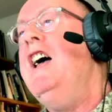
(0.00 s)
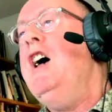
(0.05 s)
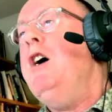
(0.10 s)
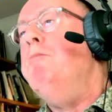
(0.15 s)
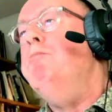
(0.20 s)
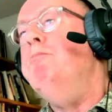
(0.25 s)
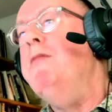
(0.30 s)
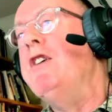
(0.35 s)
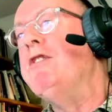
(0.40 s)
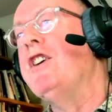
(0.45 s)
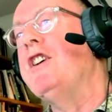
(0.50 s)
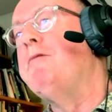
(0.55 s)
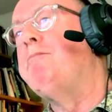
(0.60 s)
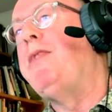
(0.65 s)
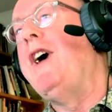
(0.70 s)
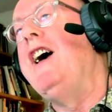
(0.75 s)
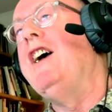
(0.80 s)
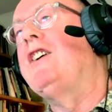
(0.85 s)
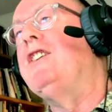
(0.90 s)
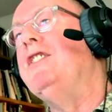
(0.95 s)
mirrored
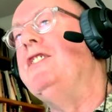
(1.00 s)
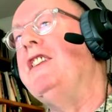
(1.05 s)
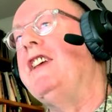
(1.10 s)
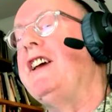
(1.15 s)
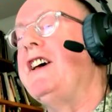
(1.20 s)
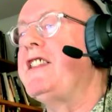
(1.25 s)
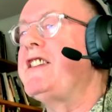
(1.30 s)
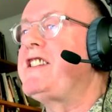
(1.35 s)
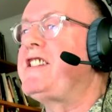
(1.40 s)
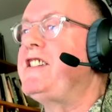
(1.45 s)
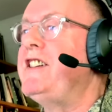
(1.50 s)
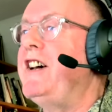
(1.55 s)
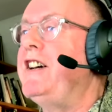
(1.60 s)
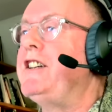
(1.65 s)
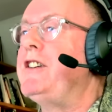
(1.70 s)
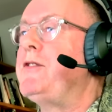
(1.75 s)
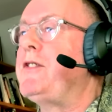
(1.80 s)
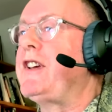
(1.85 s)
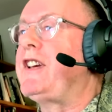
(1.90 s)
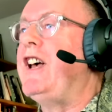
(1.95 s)
back on the other
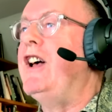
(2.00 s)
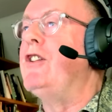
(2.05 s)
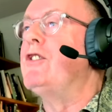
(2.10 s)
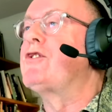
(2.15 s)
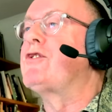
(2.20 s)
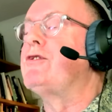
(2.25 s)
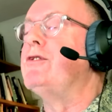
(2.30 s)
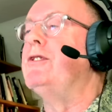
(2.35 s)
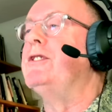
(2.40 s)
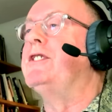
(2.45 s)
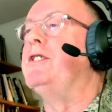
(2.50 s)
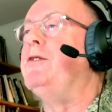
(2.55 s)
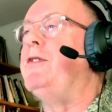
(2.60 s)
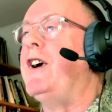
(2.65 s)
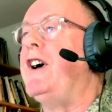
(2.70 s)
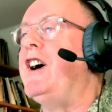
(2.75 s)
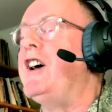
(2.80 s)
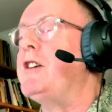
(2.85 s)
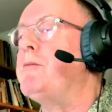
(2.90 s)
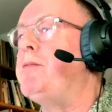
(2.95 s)
side of the cultural
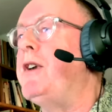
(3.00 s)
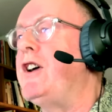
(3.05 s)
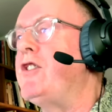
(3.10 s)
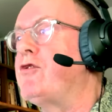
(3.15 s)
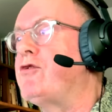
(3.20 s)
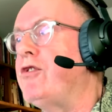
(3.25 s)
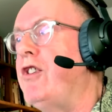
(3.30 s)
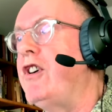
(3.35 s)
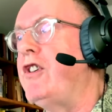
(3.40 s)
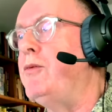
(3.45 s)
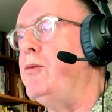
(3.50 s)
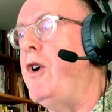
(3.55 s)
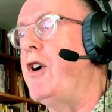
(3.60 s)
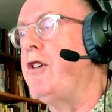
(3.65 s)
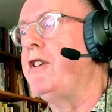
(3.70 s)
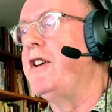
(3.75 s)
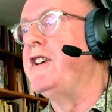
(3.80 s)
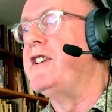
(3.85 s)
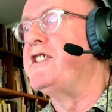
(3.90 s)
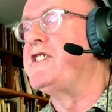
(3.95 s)
divide by drug
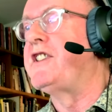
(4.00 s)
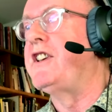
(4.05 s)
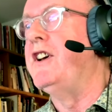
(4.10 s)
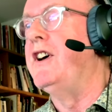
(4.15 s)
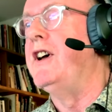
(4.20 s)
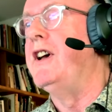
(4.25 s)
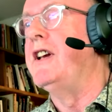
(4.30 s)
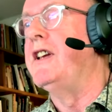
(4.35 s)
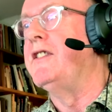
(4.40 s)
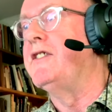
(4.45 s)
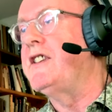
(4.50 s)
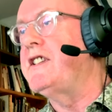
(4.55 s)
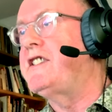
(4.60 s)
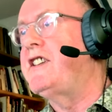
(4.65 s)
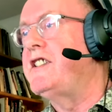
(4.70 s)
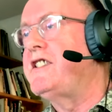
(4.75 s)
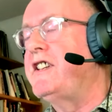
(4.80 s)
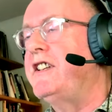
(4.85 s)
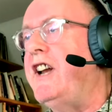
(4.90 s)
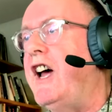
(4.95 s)
warriors going, this
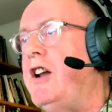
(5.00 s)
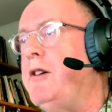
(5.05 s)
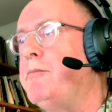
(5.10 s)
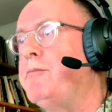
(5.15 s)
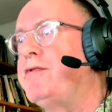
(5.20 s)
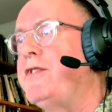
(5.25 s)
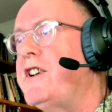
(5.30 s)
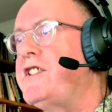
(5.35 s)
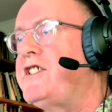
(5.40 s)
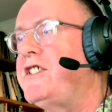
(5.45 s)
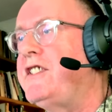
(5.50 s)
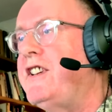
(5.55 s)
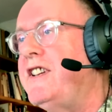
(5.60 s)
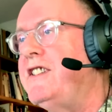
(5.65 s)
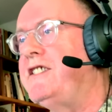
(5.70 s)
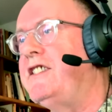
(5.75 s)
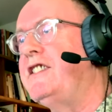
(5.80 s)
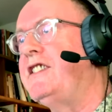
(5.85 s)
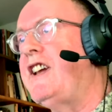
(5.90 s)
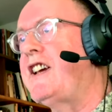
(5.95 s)
is an
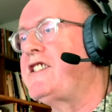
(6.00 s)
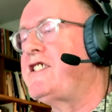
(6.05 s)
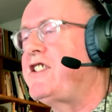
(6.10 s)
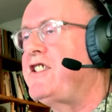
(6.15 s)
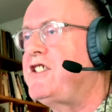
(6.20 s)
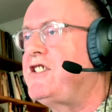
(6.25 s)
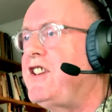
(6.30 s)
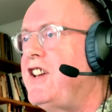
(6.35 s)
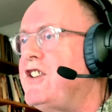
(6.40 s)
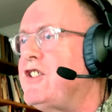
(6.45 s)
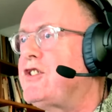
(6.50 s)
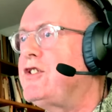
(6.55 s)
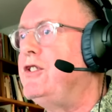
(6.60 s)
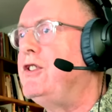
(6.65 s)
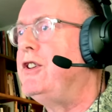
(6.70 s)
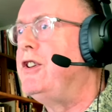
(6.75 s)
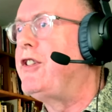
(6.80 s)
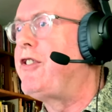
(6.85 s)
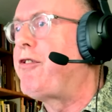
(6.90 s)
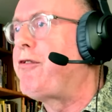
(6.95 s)
unprecedented
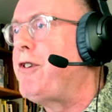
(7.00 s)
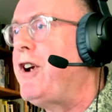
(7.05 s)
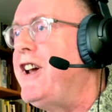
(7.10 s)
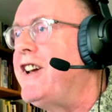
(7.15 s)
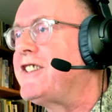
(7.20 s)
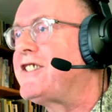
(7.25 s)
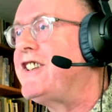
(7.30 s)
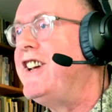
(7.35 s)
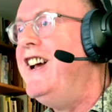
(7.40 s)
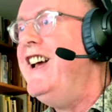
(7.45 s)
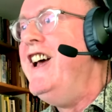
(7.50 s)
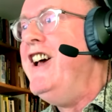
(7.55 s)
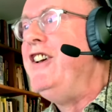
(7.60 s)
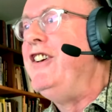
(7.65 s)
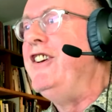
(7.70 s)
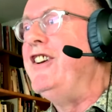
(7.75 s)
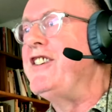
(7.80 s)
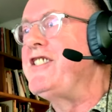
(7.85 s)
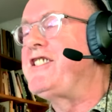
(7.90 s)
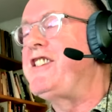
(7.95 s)
existential threat,
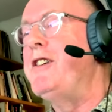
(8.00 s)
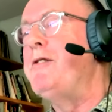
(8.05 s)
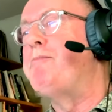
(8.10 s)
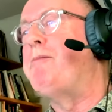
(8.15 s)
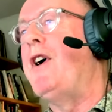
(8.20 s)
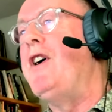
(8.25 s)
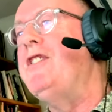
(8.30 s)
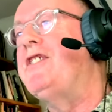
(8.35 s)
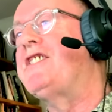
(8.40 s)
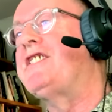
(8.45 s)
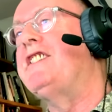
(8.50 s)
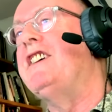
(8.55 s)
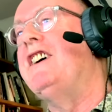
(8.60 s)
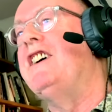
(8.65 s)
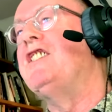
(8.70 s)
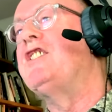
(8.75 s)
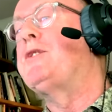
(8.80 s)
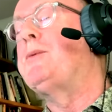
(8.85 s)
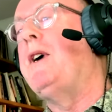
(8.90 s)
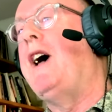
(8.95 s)
you know. So both
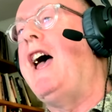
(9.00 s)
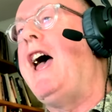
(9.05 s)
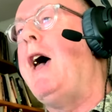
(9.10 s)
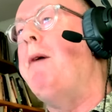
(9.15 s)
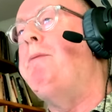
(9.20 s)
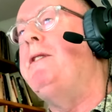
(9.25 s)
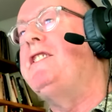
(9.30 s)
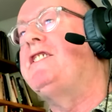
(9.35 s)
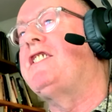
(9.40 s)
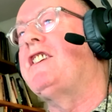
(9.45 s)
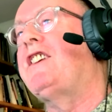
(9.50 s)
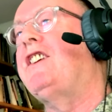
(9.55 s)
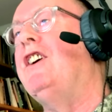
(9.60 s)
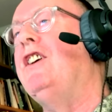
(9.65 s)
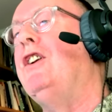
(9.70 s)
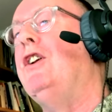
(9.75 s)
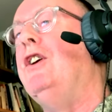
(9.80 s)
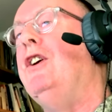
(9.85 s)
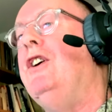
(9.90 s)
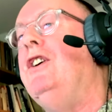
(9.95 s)
sides were happy to
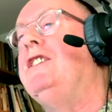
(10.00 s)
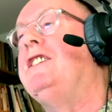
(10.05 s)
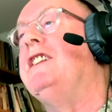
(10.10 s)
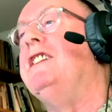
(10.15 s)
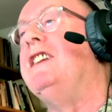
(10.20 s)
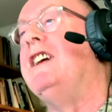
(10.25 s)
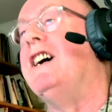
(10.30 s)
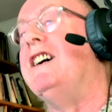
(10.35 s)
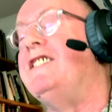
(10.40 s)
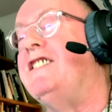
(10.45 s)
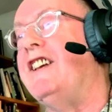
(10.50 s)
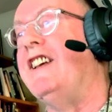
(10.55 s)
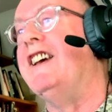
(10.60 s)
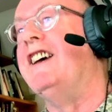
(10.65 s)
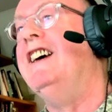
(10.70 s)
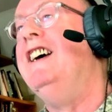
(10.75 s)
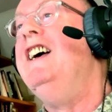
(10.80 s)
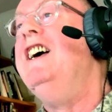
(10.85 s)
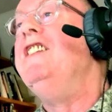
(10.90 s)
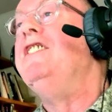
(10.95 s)
collude in the
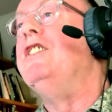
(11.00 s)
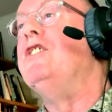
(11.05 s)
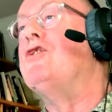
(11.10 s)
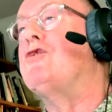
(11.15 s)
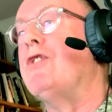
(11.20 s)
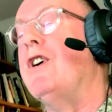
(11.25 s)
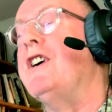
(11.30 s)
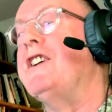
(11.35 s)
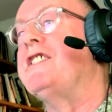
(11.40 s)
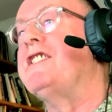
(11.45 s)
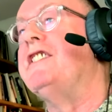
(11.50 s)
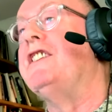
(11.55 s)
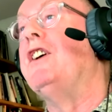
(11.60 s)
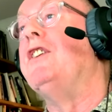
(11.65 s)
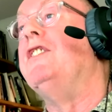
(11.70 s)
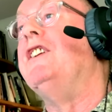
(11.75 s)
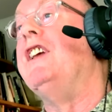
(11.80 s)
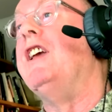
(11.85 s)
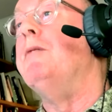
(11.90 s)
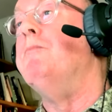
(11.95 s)
idea that drugs had
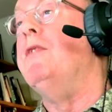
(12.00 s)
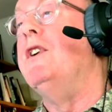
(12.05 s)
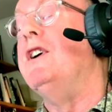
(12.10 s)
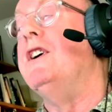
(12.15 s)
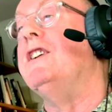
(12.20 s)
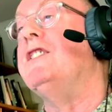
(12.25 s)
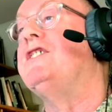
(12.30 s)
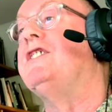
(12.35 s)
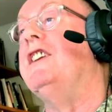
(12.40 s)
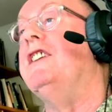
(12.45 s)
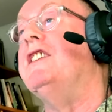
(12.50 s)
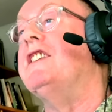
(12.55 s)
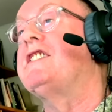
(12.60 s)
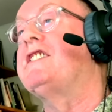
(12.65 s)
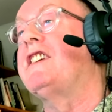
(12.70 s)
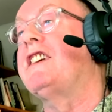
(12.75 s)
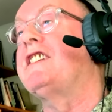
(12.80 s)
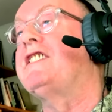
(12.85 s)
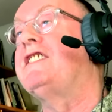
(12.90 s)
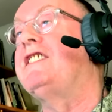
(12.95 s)
only emerged in the
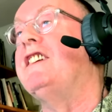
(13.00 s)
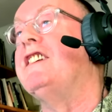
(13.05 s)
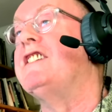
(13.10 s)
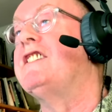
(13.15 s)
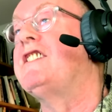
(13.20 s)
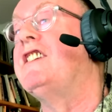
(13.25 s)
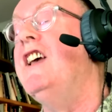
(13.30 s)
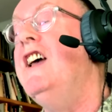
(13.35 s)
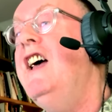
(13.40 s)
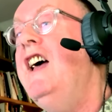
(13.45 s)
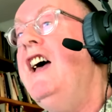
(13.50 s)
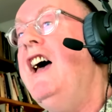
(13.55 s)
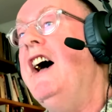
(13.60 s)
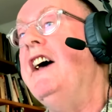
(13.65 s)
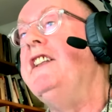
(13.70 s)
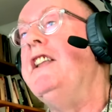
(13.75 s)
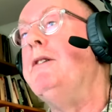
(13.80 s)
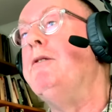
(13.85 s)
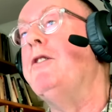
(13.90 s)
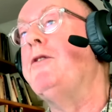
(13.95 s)
60s,
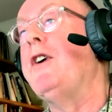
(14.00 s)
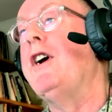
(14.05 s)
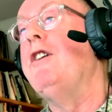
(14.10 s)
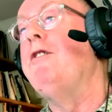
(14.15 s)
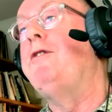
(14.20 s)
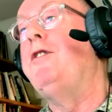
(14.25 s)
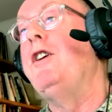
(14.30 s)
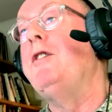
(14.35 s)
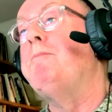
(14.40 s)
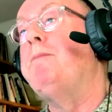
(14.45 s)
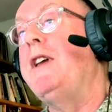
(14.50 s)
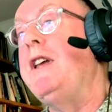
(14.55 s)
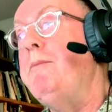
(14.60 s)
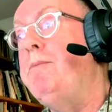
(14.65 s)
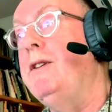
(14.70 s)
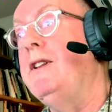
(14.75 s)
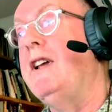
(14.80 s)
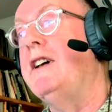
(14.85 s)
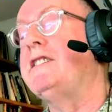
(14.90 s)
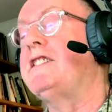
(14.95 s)
and there were very few
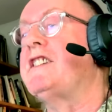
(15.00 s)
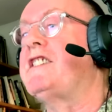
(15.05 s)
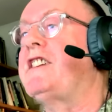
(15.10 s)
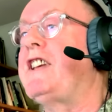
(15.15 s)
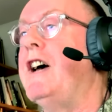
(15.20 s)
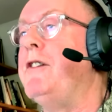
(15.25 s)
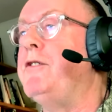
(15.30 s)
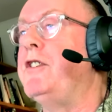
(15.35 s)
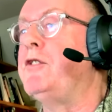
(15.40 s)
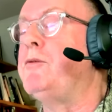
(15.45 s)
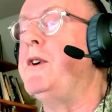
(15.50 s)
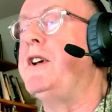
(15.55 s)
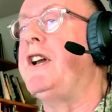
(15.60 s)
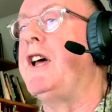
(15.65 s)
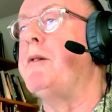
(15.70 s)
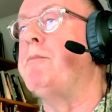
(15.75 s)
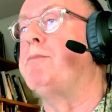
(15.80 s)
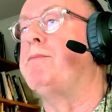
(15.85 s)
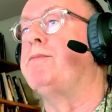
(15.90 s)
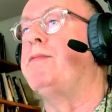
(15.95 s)
people, I discovered when
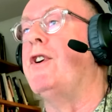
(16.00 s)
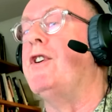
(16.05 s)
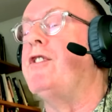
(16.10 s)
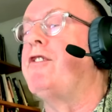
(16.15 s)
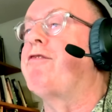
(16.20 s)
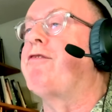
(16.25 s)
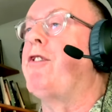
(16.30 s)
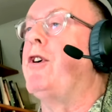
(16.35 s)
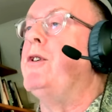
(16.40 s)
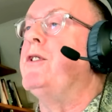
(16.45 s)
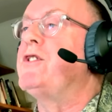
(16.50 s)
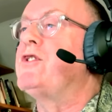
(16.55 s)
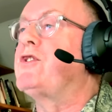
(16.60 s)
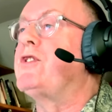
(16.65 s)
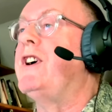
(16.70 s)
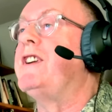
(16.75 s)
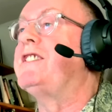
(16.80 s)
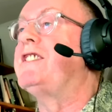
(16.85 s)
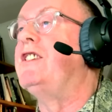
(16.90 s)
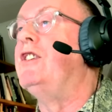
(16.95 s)
I broke through and
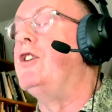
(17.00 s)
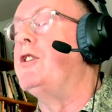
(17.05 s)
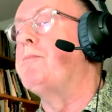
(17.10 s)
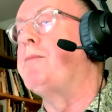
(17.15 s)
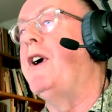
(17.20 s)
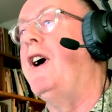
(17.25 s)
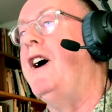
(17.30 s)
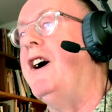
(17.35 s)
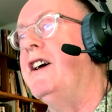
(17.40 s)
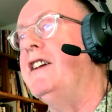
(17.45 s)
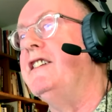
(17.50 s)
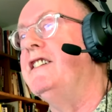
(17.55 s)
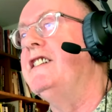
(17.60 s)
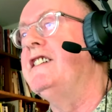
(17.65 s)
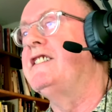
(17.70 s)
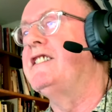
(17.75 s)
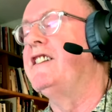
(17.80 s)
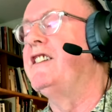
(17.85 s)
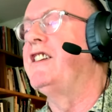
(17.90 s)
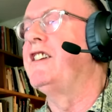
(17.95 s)
tried to look behind
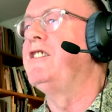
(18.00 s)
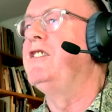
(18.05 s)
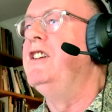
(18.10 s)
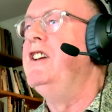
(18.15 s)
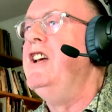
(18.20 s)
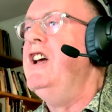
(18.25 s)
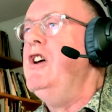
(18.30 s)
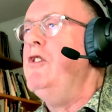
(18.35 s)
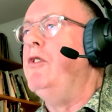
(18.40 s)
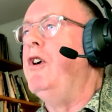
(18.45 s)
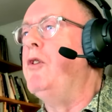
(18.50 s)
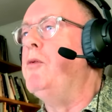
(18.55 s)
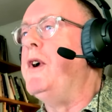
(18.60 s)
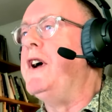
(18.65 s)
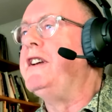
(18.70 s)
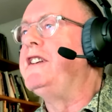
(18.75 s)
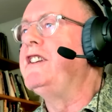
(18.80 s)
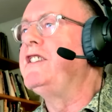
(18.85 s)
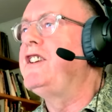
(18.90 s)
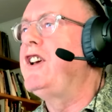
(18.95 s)
it and think, well,
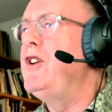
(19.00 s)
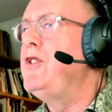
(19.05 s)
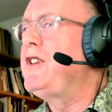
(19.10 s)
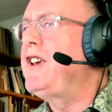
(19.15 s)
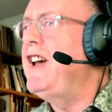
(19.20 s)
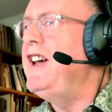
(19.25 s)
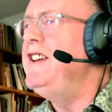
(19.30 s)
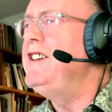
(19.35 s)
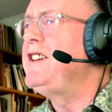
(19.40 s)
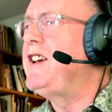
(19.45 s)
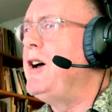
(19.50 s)
where did cocaine